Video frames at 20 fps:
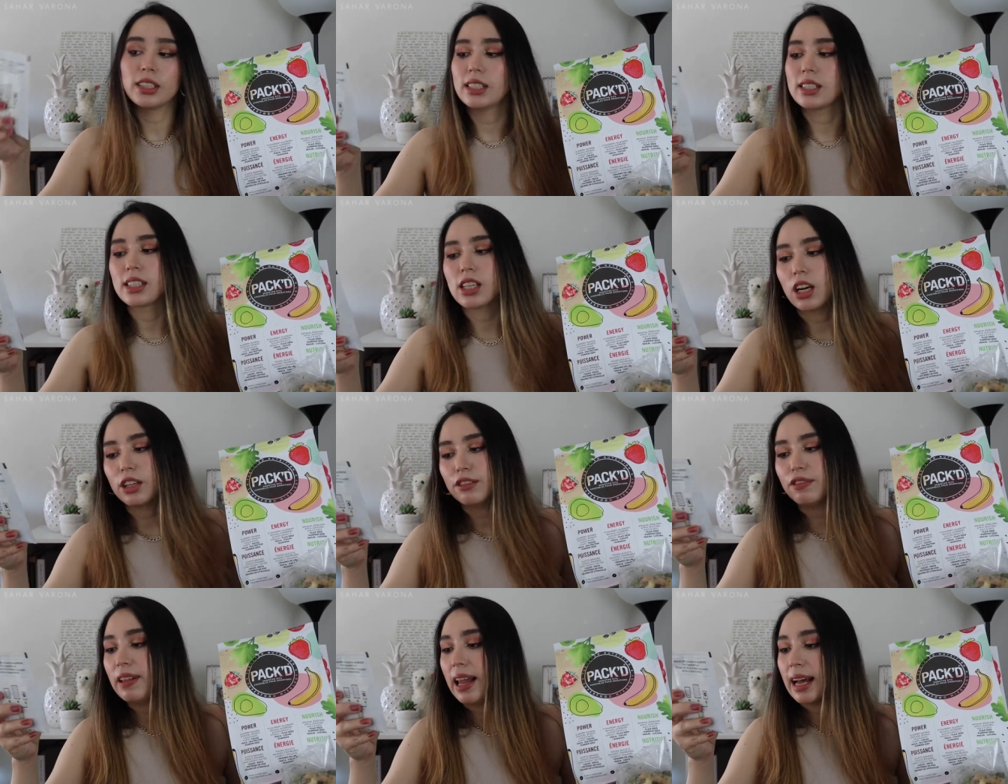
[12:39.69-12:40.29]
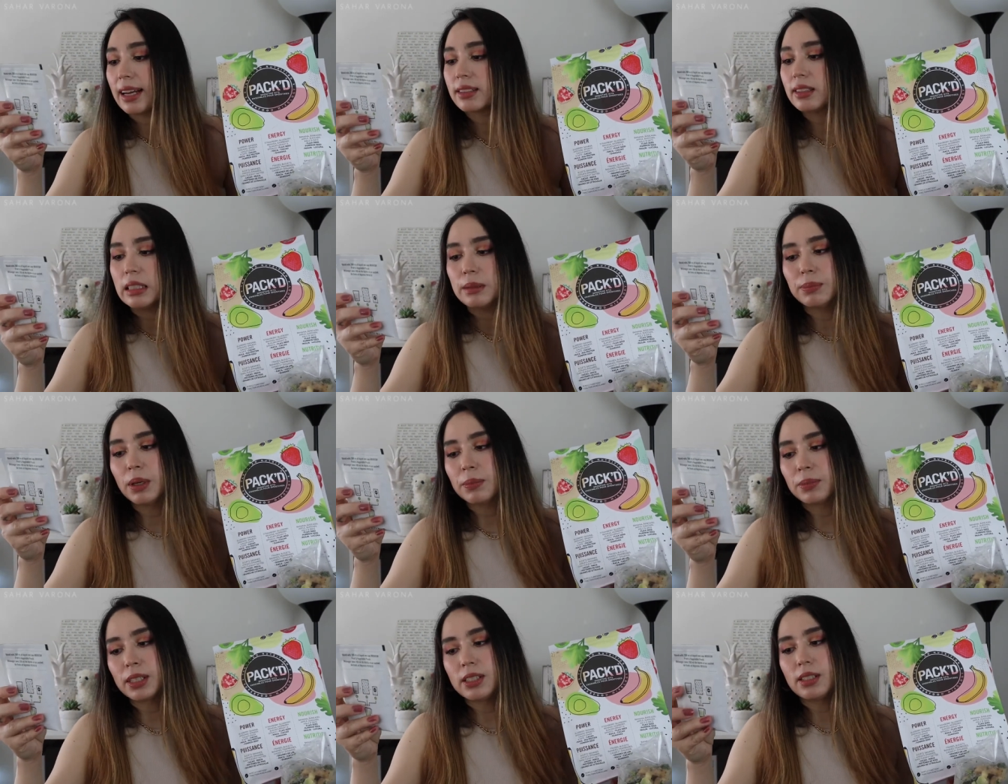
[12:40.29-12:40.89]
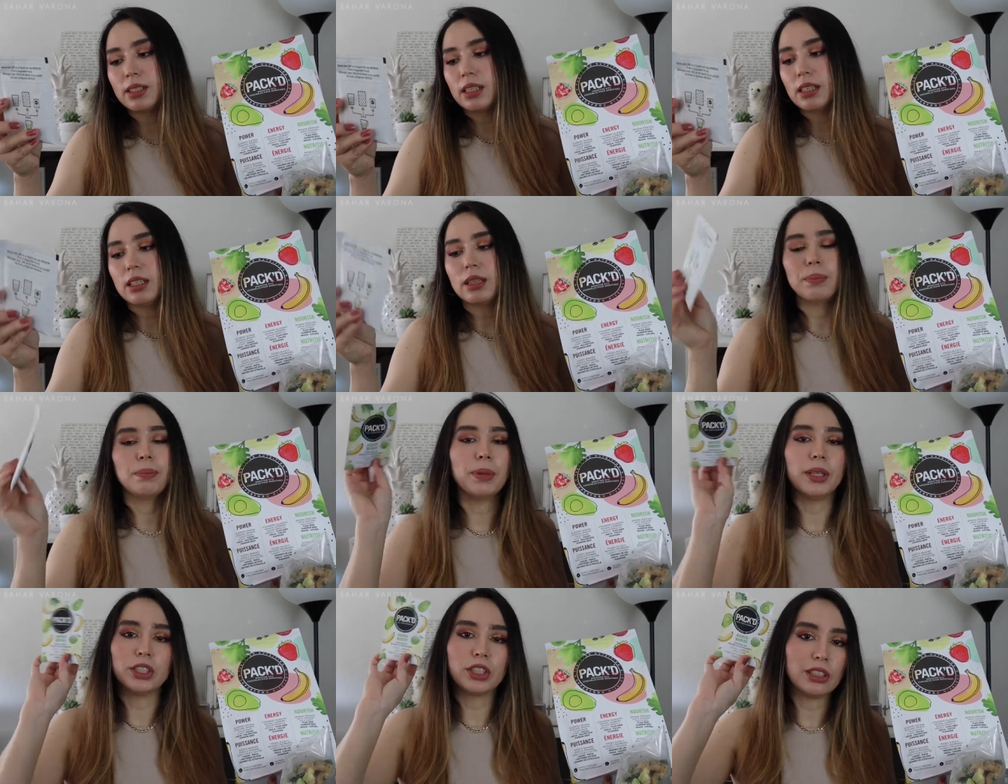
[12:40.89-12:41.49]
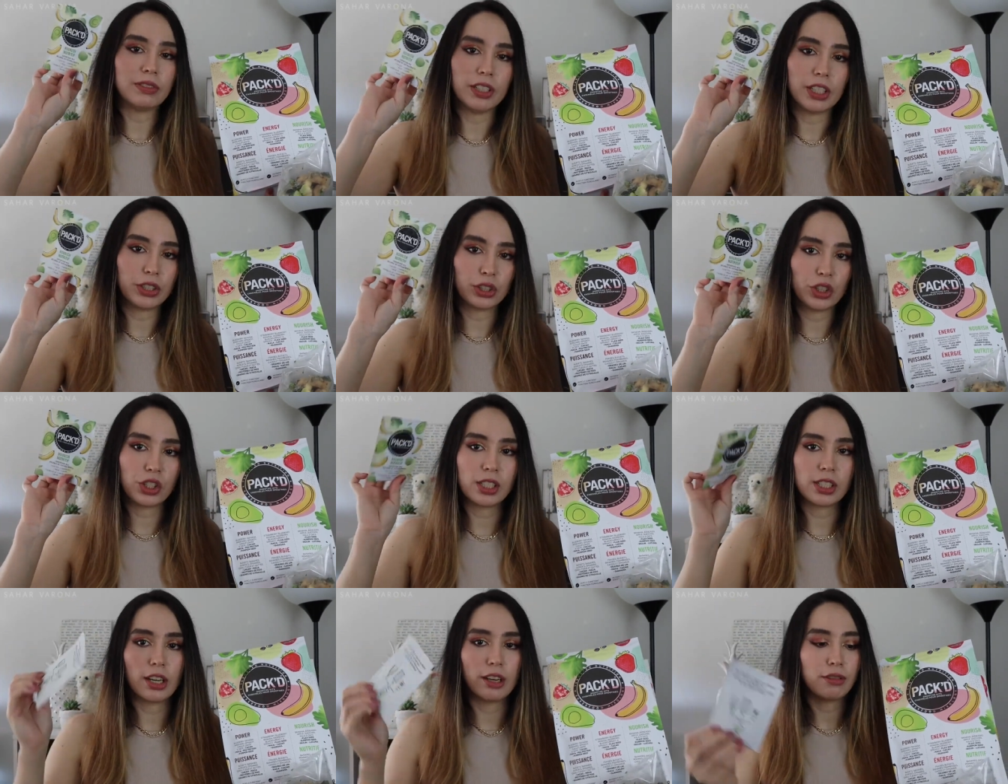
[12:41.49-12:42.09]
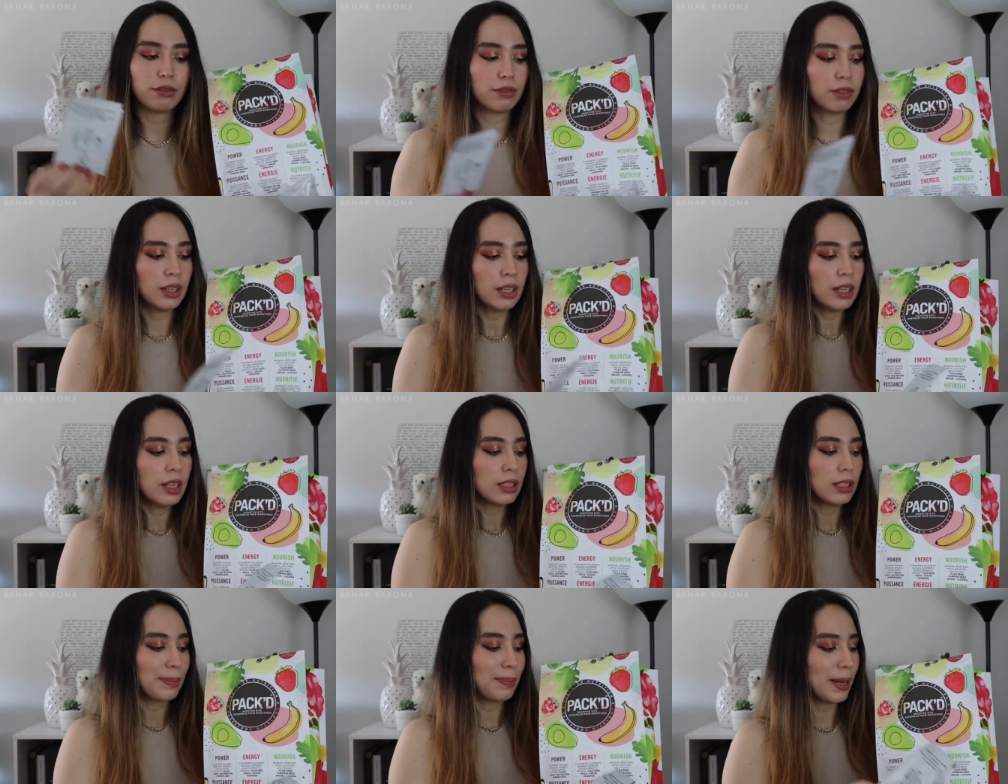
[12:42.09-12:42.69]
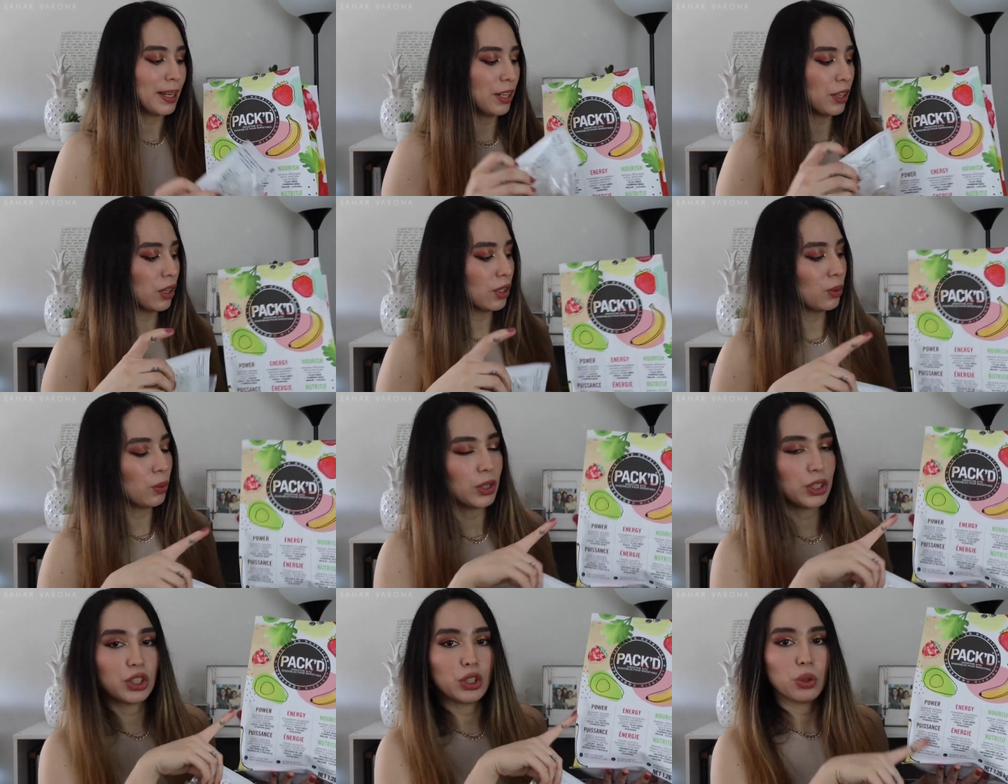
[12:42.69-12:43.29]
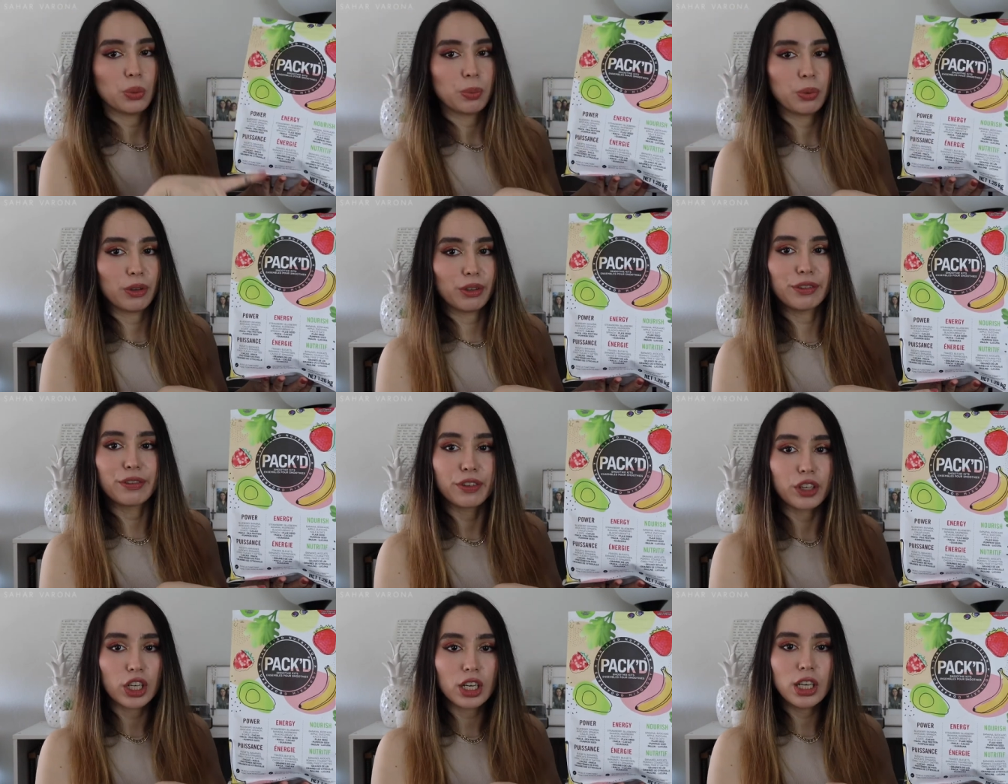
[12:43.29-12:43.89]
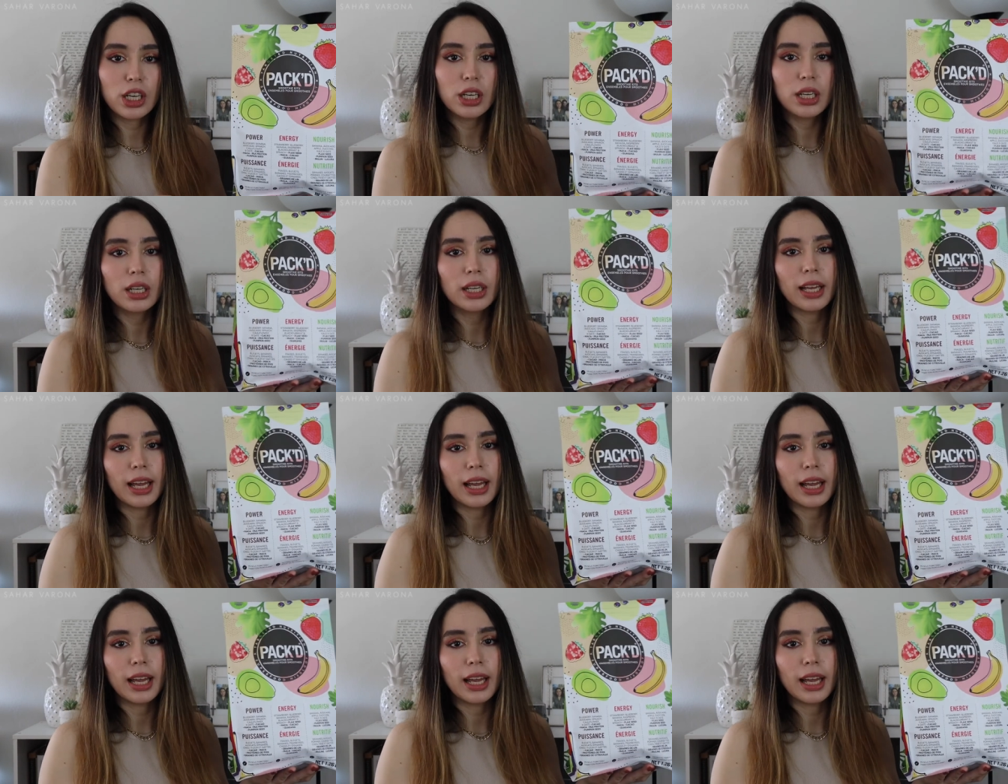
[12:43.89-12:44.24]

It's got flaxseed, pumpkin seed, a bunch of other stuff, depending on what you prefer.